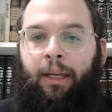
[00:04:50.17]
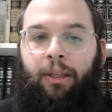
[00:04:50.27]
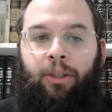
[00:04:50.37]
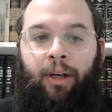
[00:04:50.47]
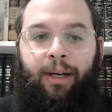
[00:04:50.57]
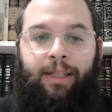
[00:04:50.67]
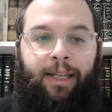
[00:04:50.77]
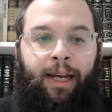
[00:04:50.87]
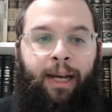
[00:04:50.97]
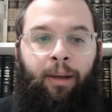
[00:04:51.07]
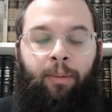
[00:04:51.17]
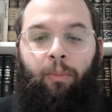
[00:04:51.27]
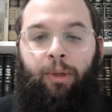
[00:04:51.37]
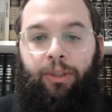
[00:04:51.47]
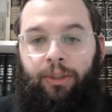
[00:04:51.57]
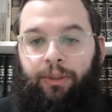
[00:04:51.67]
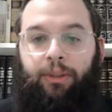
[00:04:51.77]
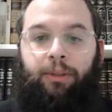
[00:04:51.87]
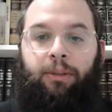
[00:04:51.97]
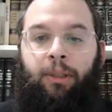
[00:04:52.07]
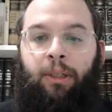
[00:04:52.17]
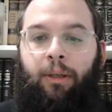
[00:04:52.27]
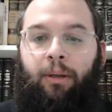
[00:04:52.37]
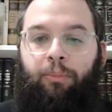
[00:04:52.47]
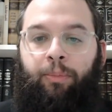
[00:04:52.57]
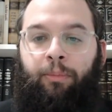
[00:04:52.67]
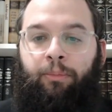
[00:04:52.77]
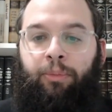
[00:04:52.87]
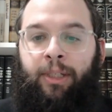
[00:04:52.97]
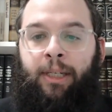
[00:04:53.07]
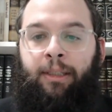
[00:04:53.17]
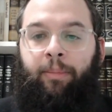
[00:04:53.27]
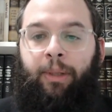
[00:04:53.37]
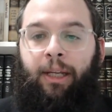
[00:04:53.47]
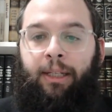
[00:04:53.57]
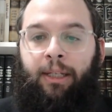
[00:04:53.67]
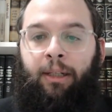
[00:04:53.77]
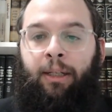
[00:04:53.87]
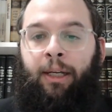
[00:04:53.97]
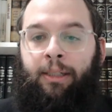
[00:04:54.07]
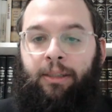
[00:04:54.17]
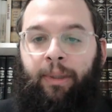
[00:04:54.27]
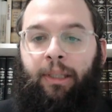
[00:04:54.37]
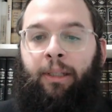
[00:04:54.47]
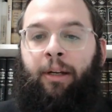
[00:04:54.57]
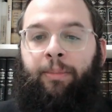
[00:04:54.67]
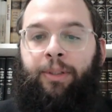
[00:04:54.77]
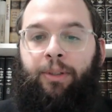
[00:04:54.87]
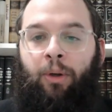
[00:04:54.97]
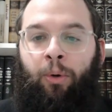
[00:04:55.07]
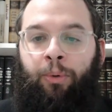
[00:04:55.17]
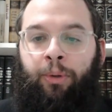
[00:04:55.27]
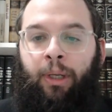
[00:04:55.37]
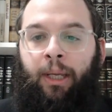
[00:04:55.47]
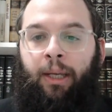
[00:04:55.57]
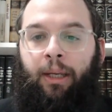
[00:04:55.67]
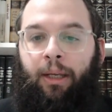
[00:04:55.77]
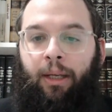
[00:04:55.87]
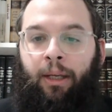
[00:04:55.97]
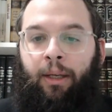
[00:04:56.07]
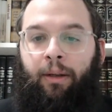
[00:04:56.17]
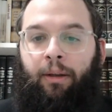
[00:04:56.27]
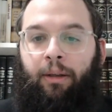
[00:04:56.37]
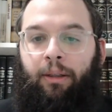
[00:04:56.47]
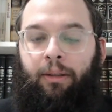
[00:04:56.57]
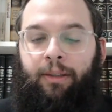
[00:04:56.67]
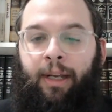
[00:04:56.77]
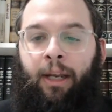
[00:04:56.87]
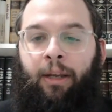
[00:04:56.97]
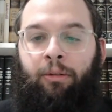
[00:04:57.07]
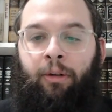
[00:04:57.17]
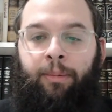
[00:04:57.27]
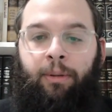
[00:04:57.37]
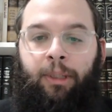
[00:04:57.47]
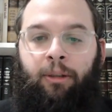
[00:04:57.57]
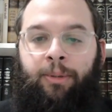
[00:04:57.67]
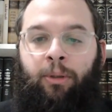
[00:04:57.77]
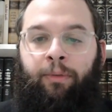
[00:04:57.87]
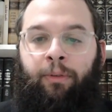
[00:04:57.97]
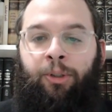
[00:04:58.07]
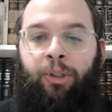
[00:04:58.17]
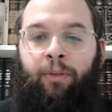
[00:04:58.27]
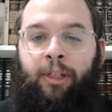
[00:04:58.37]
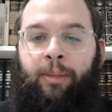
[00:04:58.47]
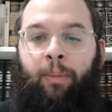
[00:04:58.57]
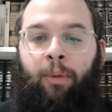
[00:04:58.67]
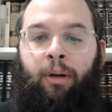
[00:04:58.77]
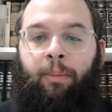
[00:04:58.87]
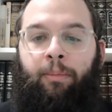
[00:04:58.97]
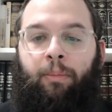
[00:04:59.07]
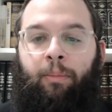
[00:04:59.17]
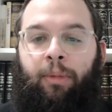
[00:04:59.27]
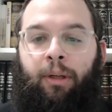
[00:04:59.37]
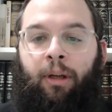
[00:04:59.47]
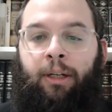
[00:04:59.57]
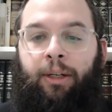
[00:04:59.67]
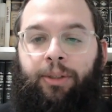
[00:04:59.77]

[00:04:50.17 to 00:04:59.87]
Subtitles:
Teiras Chaim, which is presented Melachatchila as Mittel Rebbe's own take, the Mittel Rebbe's own version of these Mamarim, Arichas